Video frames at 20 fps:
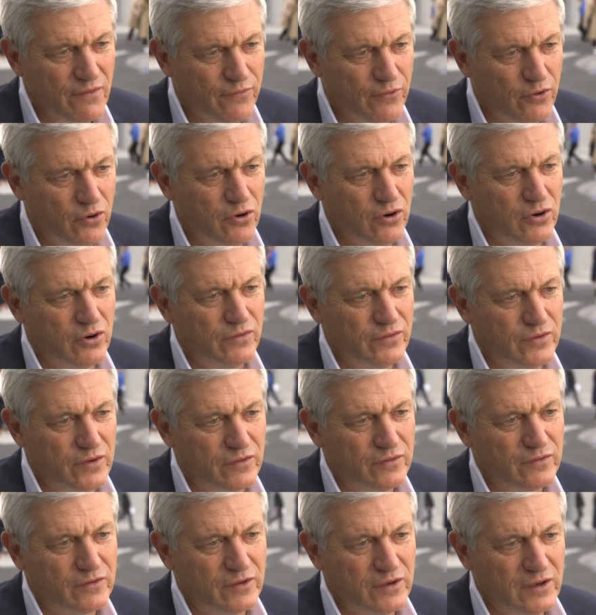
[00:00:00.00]
for
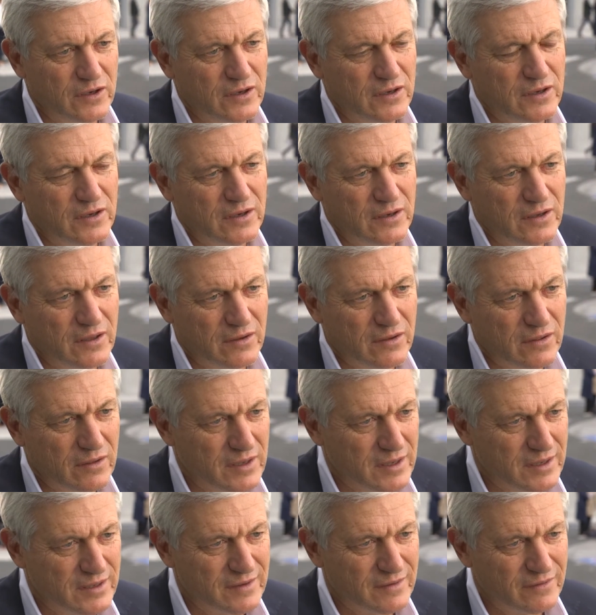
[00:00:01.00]
these uh,
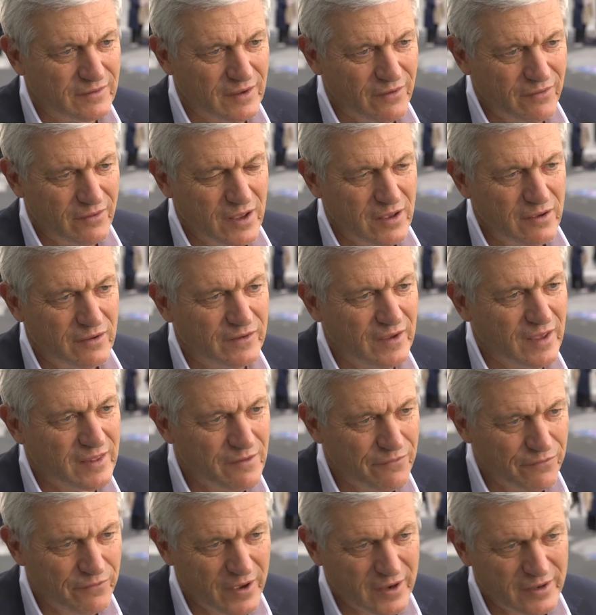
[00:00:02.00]
uh, uh, side
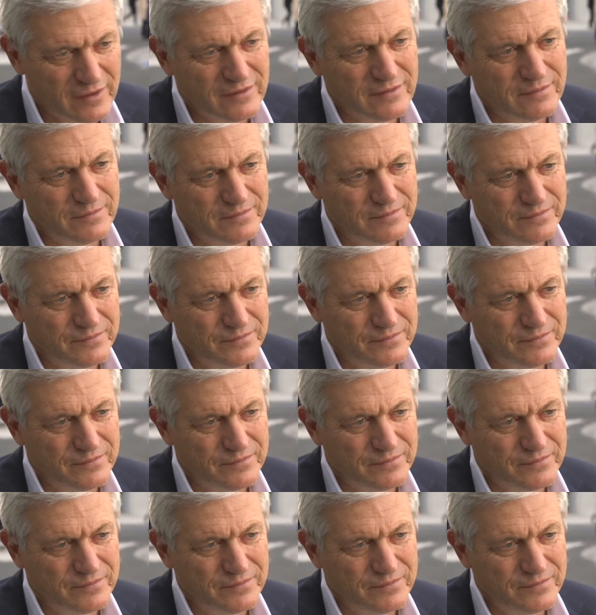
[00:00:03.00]
effects